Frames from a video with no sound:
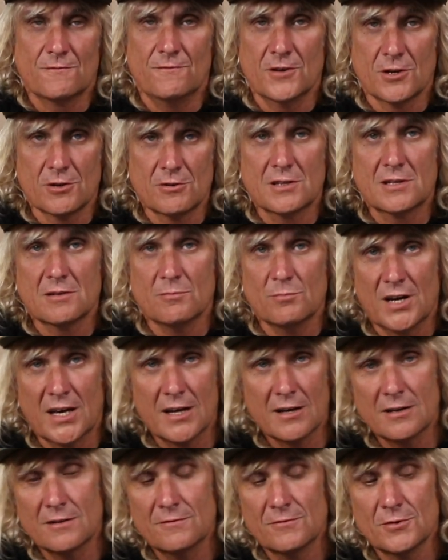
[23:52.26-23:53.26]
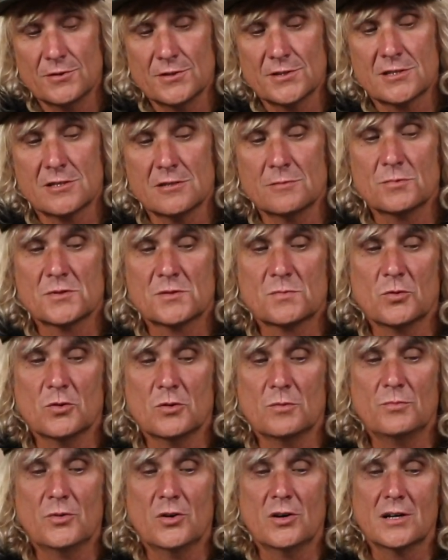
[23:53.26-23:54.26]
very competitive on the
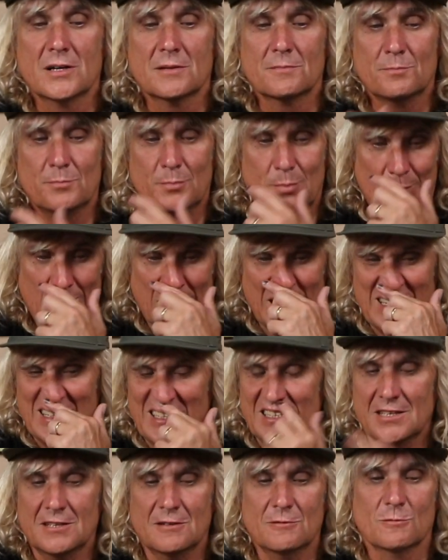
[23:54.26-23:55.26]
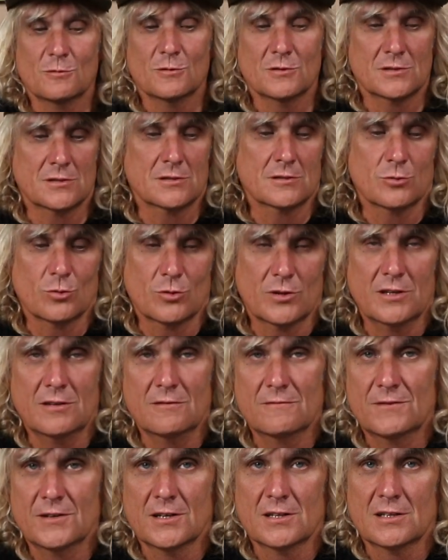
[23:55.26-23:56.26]
Supersport bike, but he was
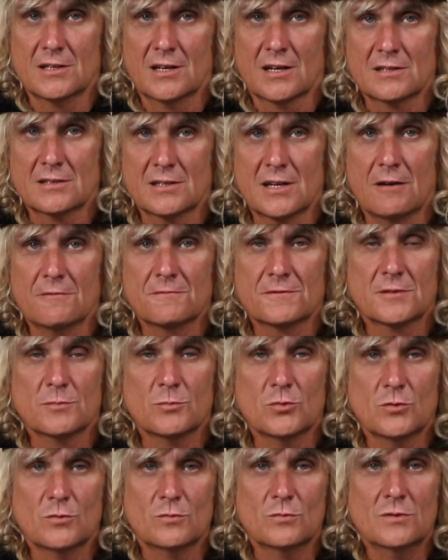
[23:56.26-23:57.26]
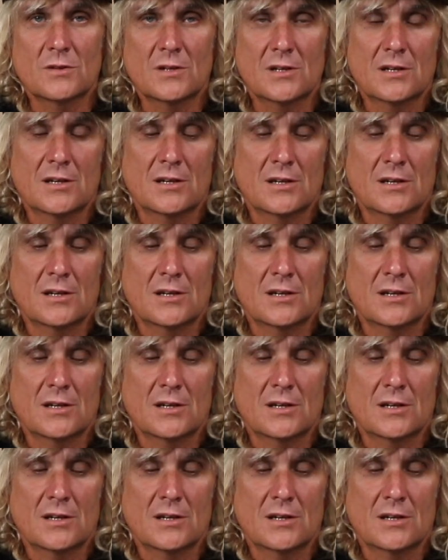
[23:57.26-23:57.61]
looking fairly uncomfortable.